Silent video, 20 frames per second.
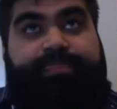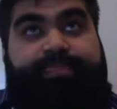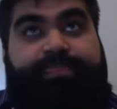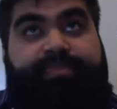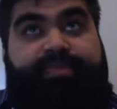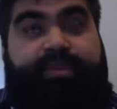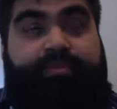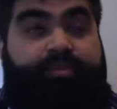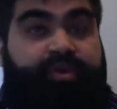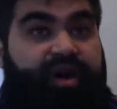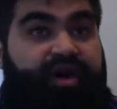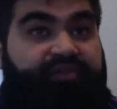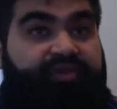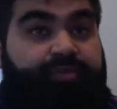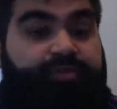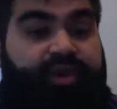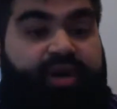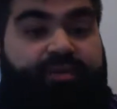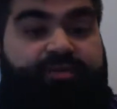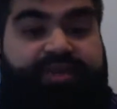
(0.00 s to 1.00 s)
the
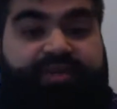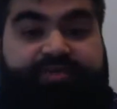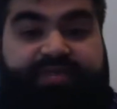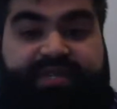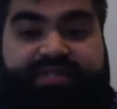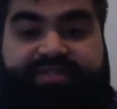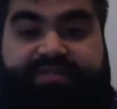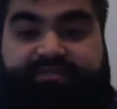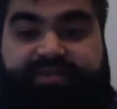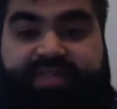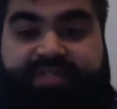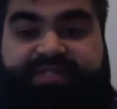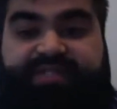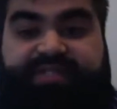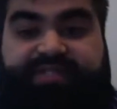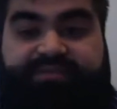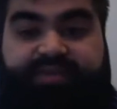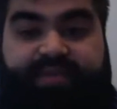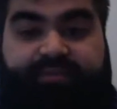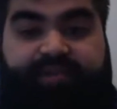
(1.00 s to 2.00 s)
Prophet Muhammad, peace and
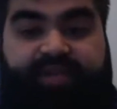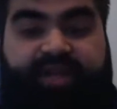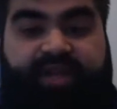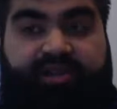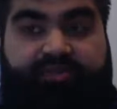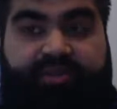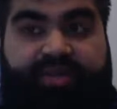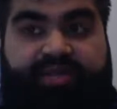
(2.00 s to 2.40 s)
blessings be upon him,